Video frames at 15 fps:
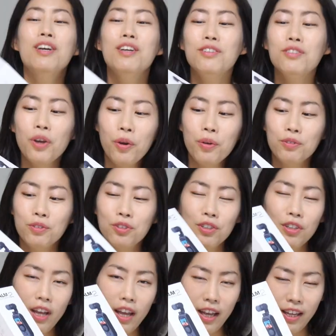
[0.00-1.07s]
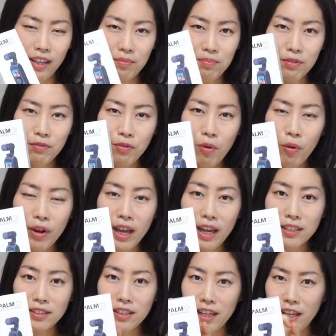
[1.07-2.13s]
So today, before
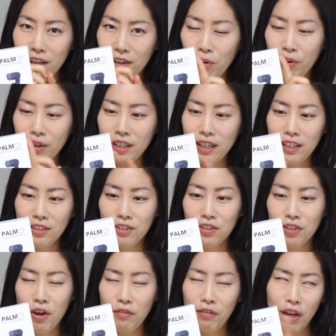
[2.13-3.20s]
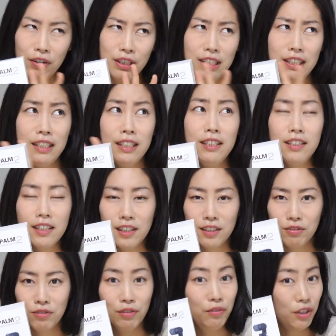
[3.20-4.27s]
actually going into a very detailed
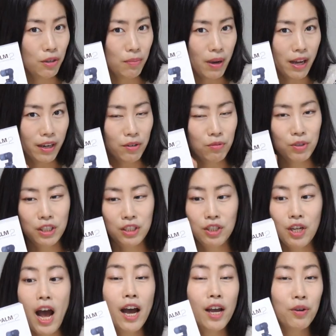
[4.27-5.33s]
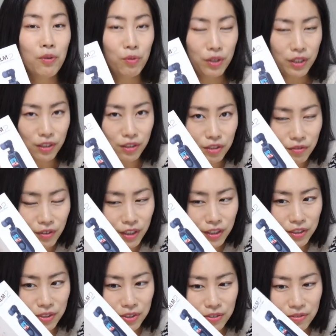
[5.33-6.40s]
review about it, which I will do very
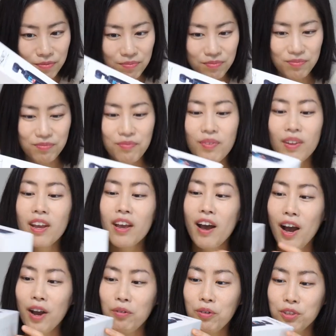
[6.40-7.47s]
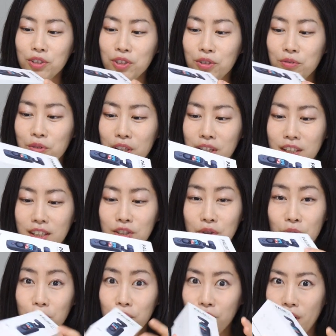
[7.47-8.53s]
soon, I want to quickly
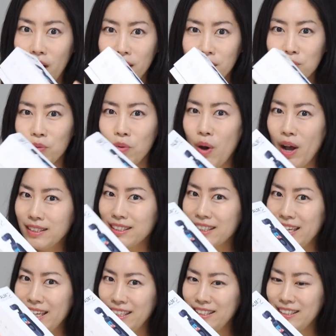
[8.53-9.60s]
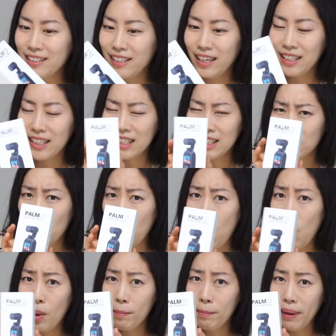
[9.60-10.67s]
show you guys what's inside this
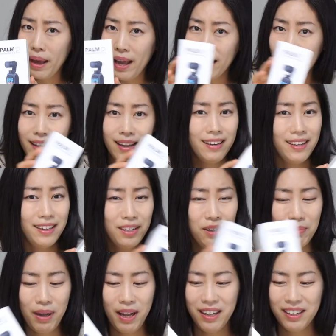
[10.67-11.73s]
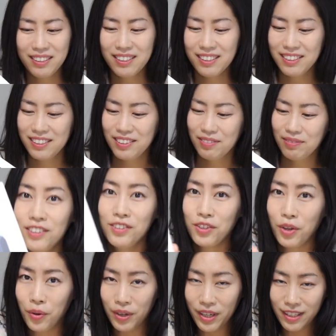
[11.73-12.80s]
compact little box.
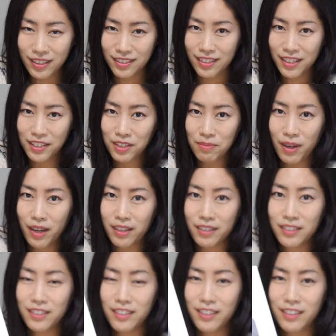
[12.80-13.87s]
So inside the box,